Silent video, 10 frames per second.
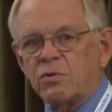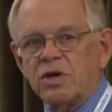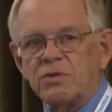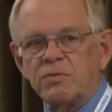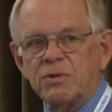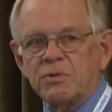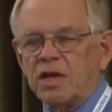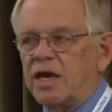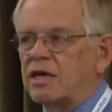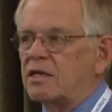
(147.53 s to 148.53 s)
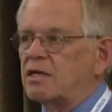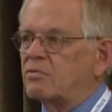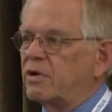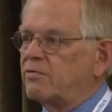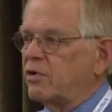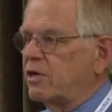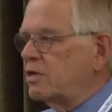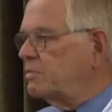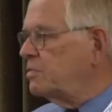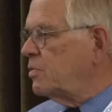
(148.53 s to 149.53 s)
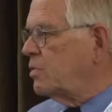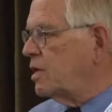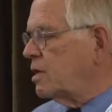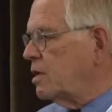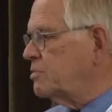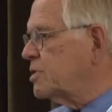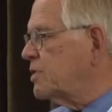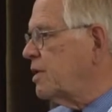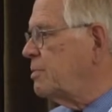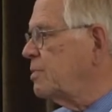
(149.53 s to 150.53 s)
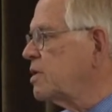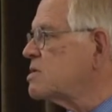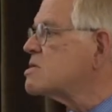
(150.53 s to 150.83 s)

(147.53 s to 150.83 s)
way the people handle a referendum when it comes to them